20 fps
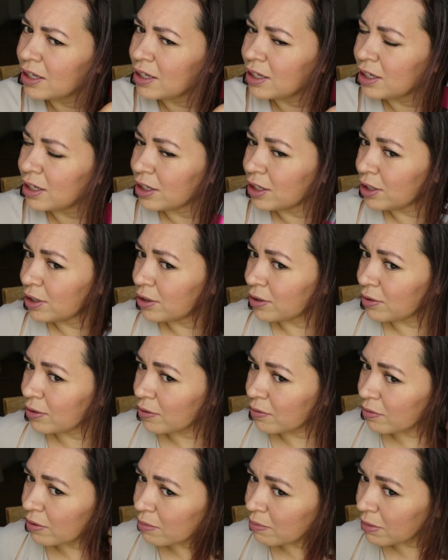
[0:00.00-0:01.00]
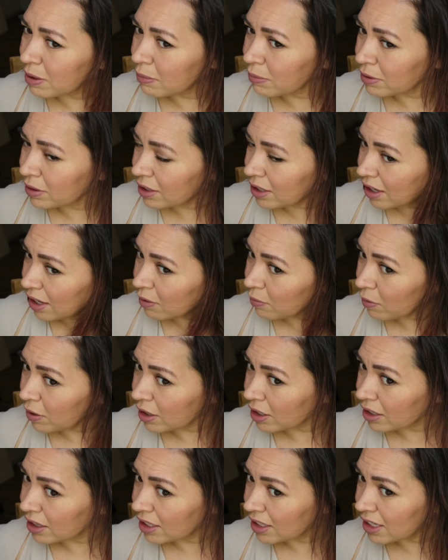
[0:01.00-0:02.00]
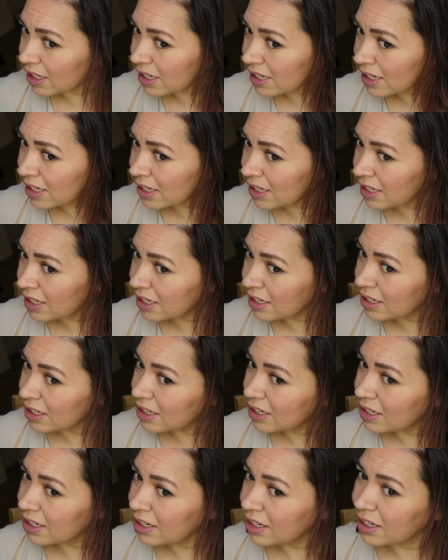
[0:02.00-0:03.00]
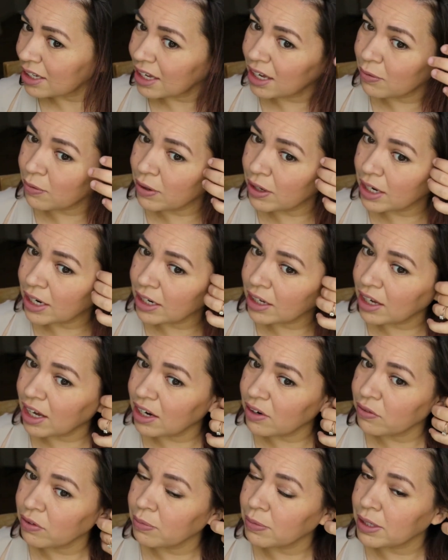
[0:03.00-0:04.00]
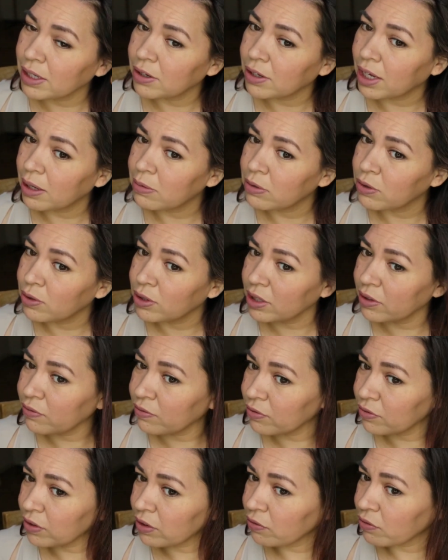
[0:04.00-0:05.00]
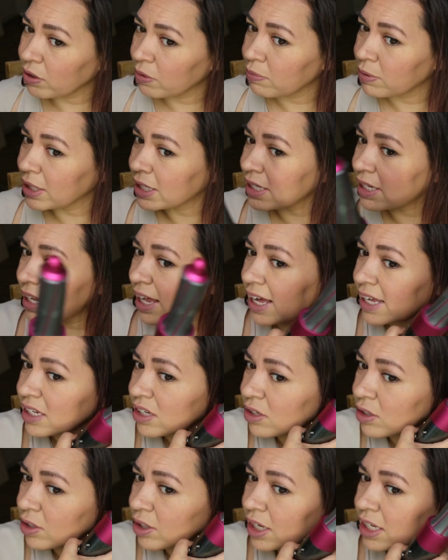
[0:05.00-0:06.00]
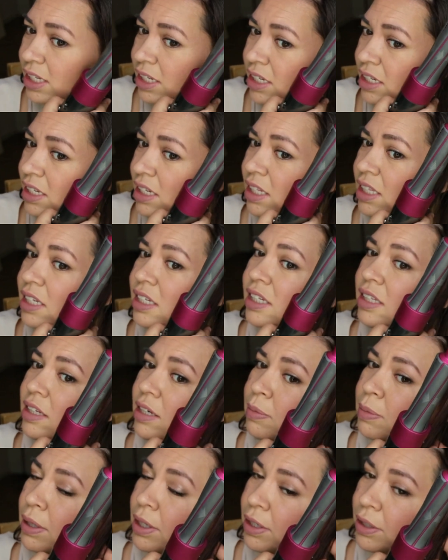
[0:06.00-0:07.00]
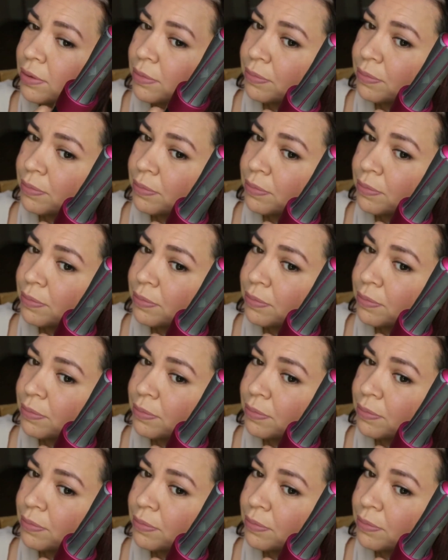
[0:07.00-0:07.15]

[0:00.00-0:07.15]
who remembered that I wanted this and went ahead and got it for me. Okay, I'm doing the front piece last so you guys can see this a little better.